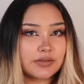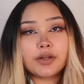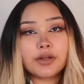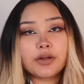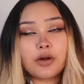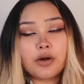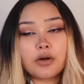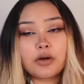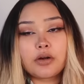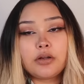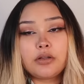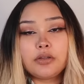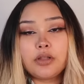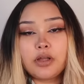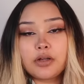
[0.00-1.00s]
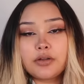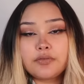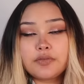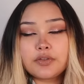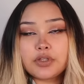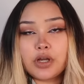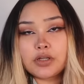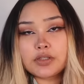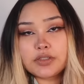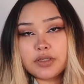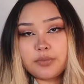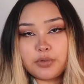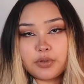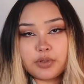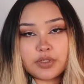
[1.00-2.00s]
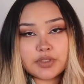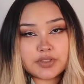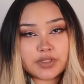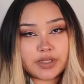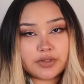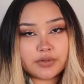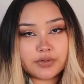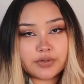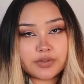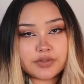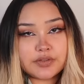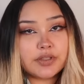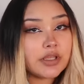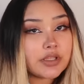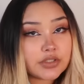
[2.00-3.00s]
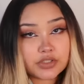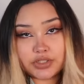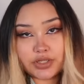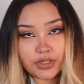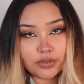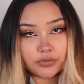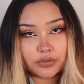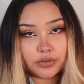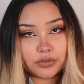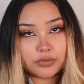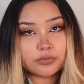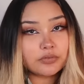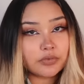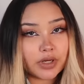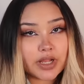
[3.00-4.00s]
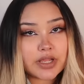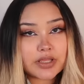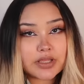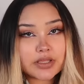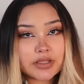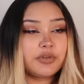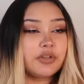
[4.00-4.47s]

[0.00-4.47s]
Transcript: There are a lot of toxic beauty standards in general, right?